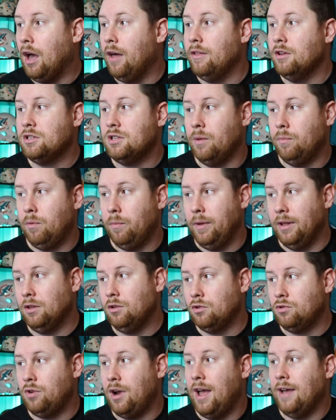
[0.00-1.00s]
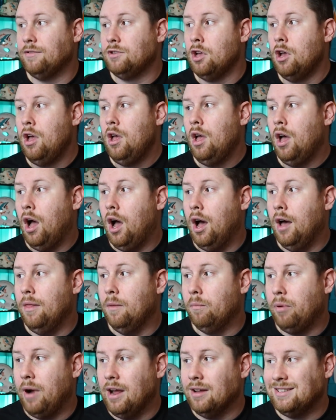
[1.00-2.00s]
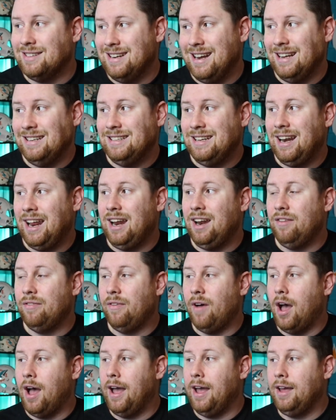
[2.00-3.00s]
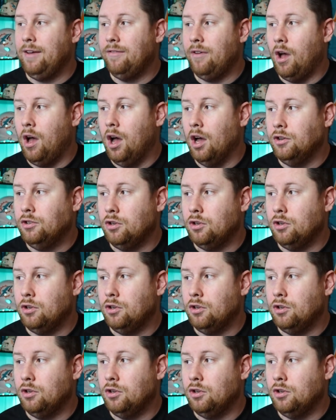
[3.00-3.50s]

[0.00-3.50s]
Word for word: Other supplemental drafts, uh, the Browns in nineteen eighty-five uh,